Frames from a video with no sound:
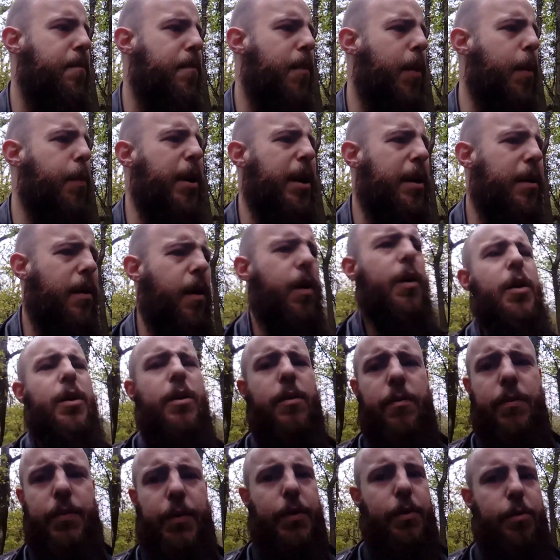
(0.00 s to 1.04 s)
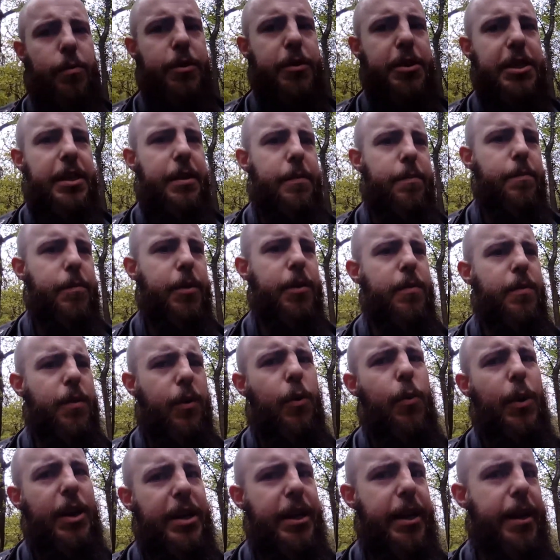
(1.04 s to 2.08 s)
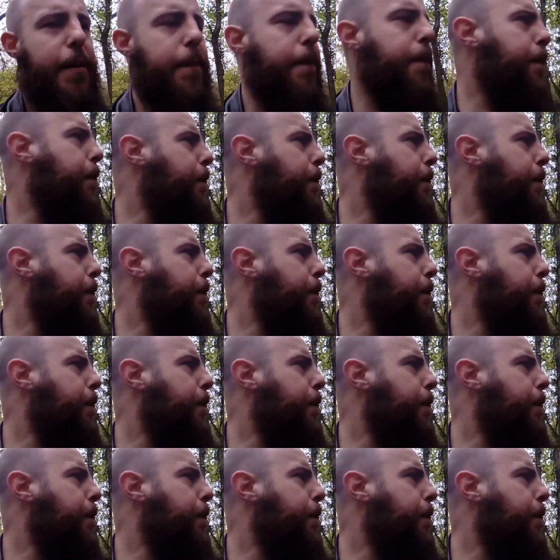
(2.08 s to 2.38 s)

A bit like folk music, but not quite there.